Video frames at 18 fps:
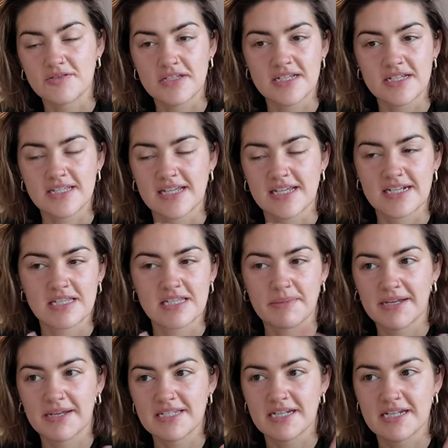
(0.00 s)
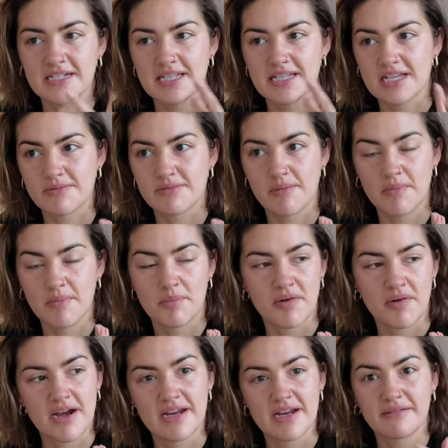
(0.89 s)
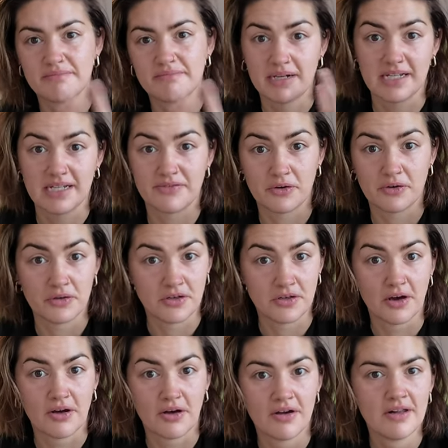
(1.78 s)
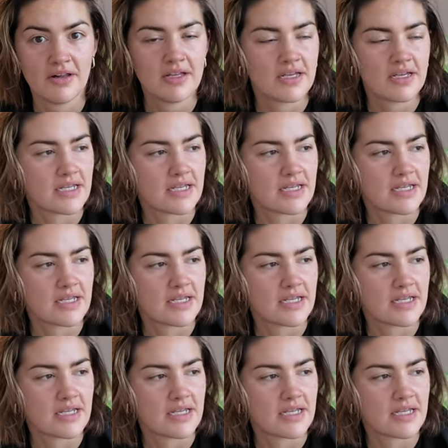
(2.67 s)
on these things, the better, because that's when my brain, believe it or not,